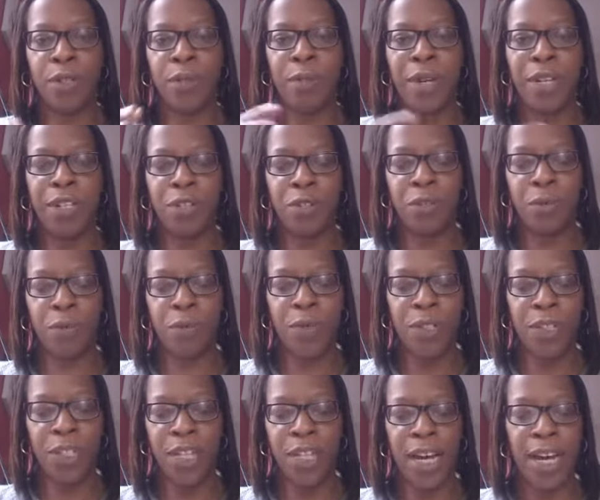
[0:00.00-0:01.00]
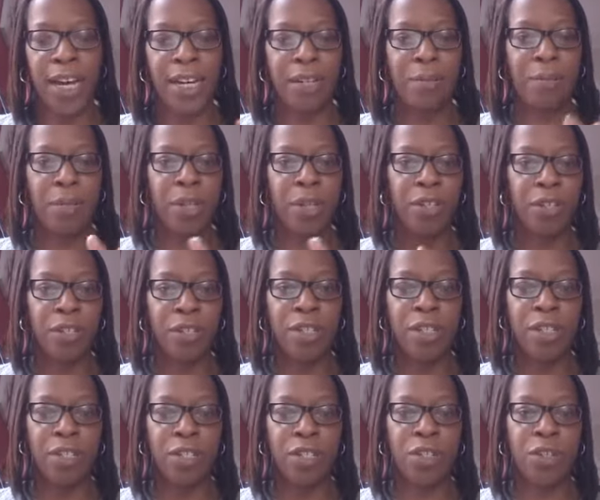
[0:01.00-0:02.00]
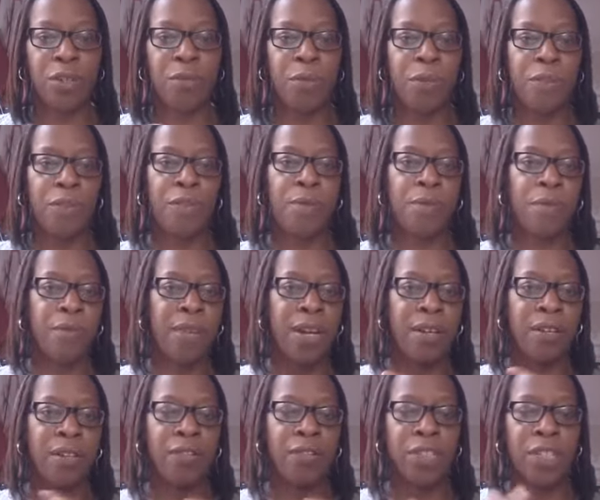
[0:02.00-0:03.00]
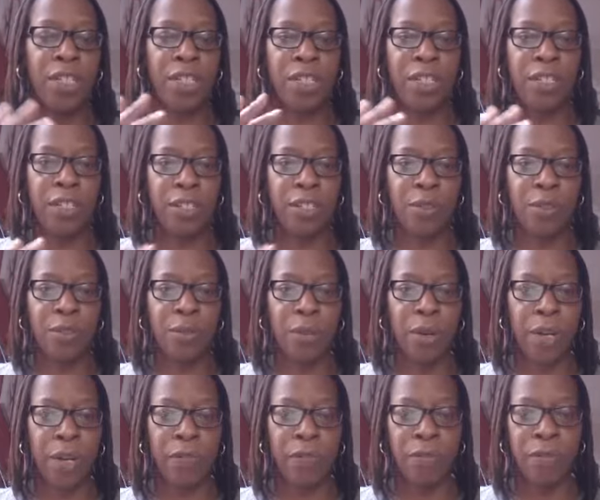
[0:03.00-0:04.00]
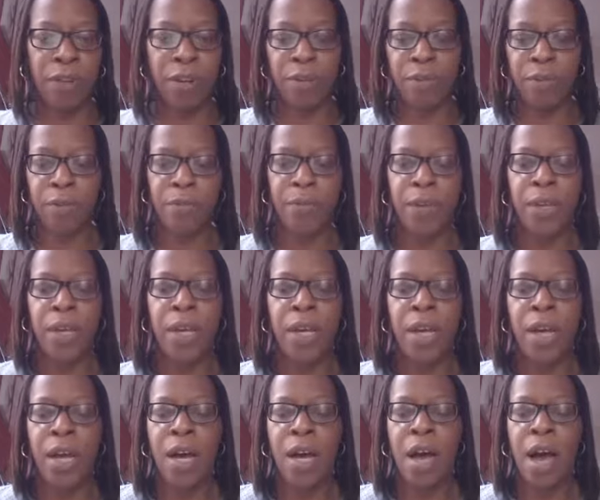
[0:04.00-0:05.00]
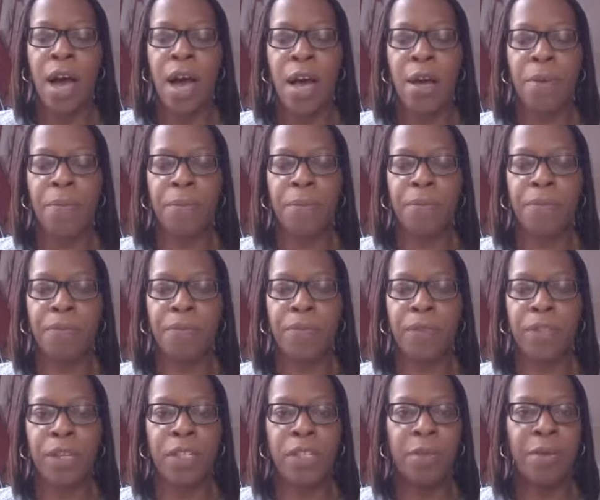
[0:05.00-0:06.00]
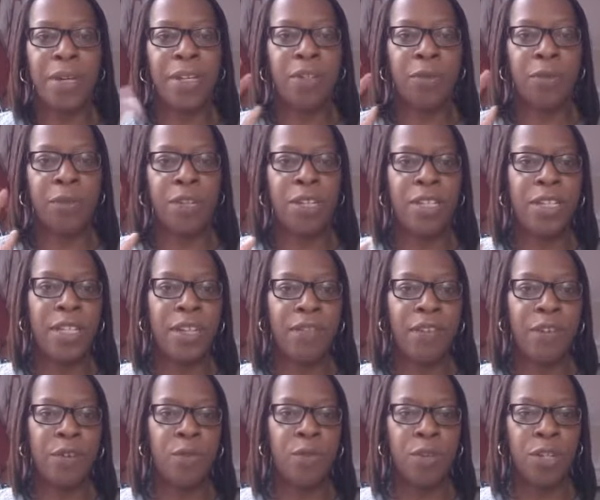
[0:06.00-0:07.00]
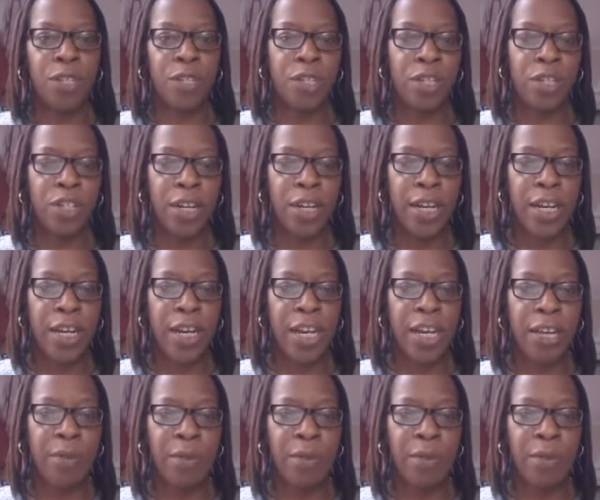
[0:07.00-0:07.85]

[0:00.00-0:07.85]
We made sure she had a bunch so that she could move them around if she needed to to apply for roles. Um, so we made sure we got a C V all good and shiny.